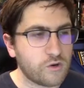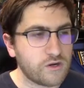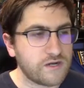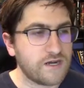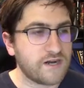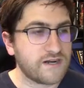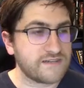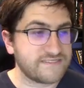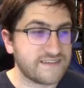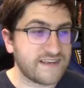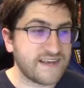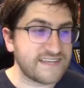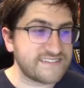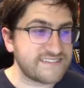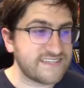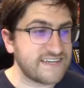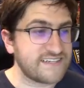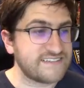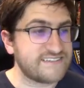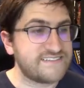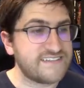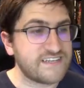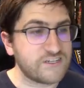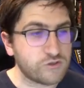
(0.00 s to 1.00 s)
here, because like I said,
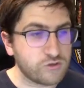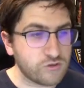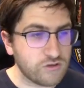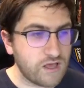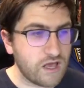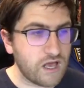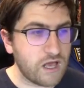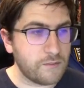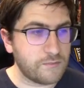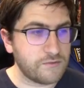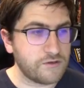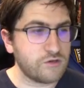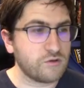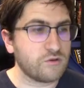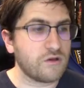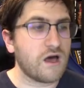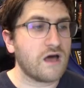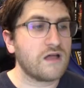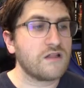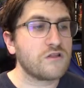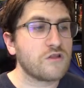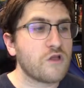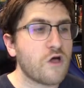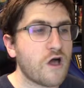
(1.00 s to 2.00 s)
it's Central Hub. You'll
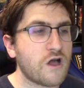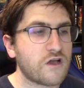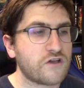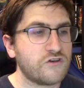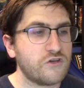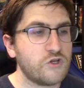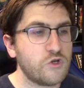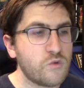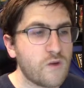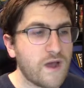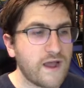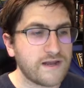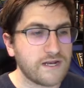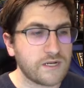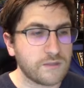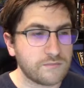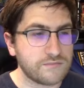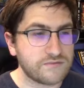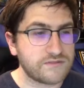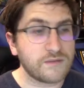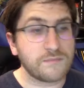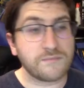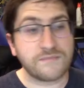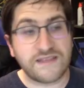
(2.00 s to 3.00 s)
unlock new
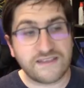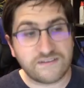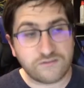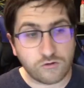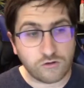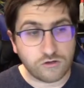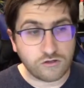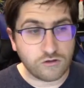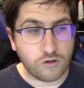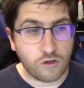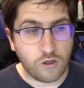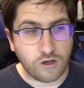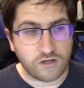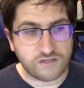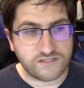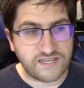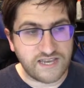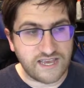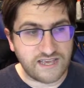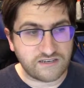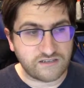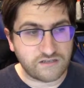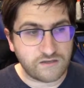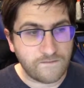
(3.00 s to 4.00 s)
items. Some things aren't unlocked
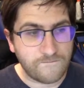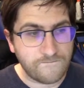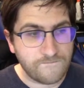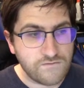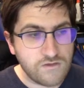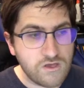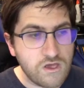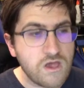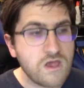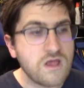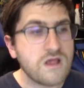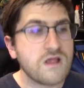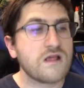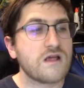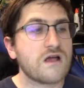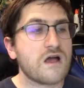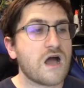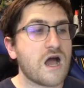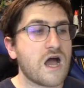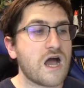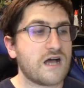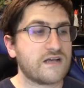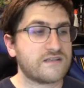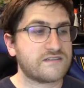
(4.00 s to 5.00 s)
yet.
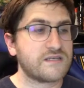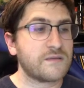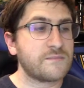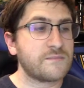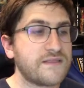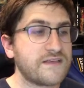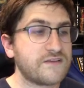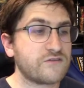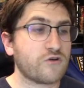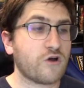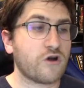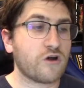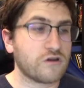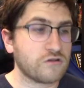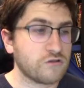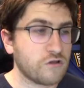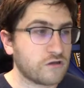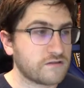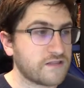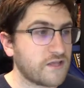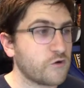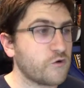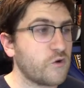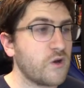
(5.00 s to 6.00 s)
Some are
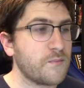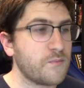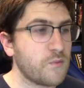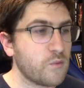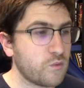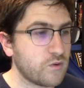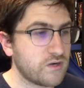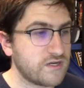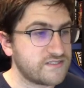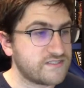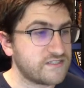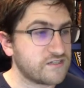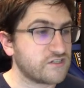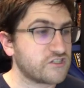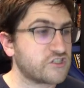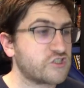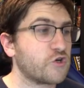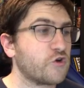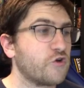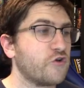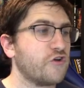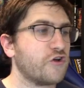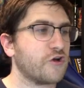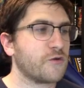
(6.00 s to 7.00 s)
unlocked, like Creeper Woods. It'll
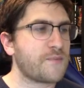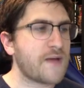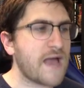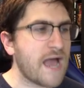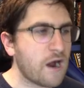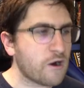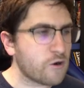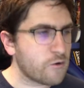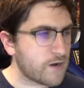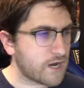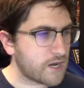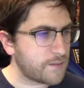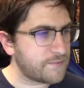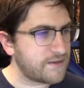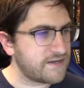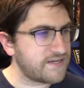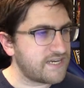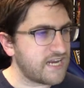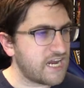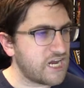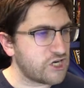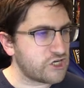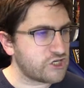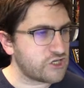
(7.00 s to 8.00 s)
show you your power
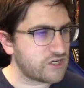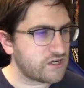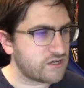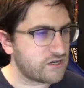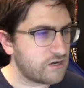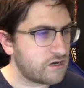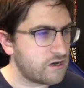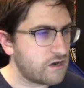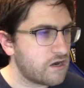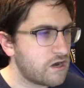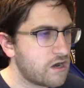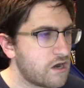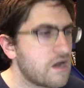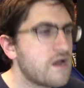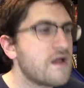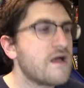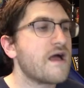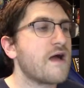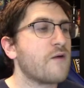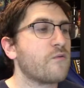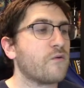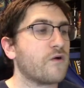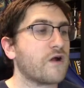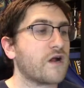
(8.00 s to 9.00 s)
recommendation,
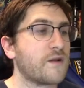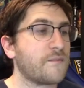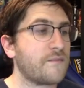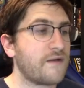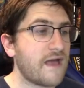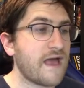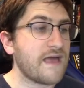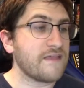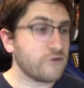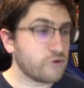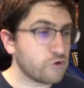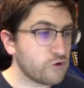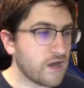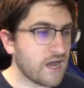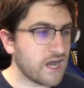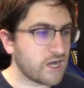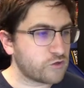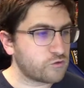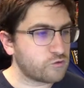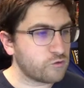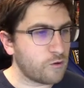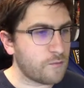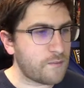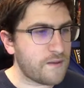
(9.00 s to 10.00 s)
and your
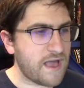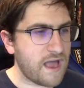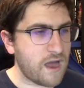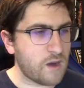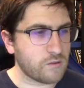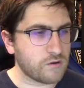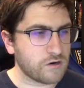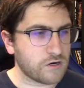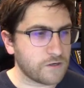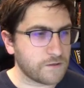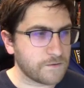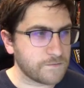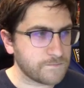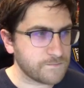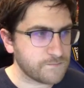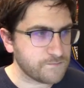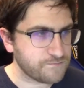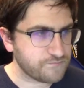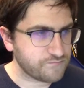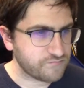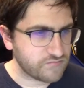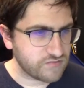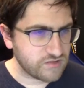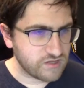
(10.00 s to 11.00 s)
actual power.
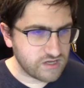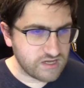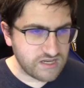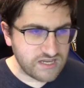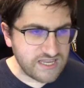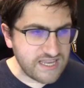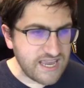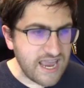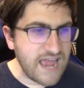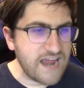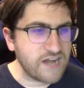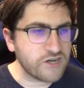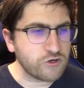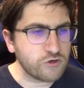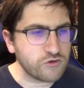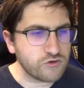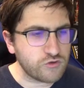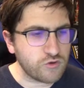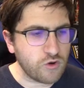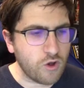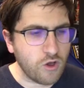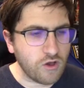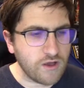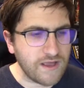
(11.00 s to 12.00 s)
And it shows
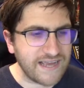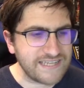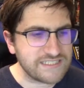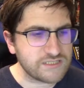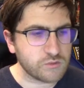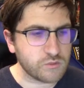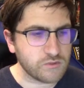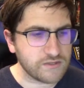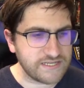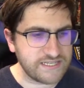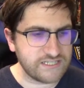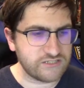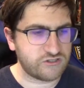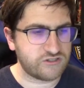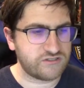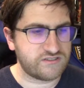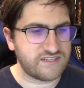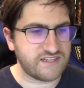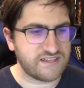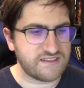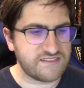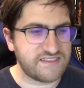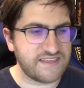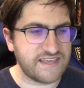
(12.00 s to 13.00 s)
you all kinds of really
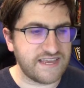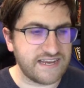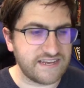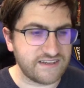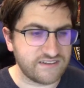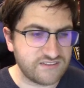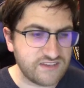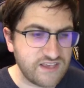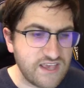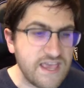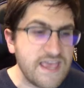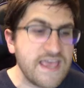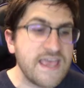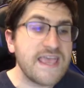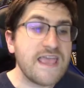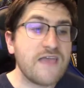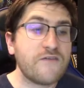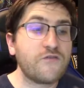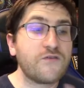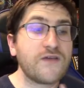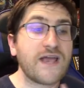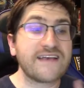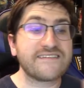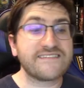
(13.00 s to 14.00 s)
interesting things.
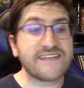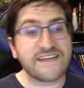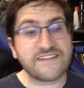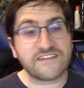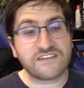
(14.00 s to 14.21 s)
If you guys like this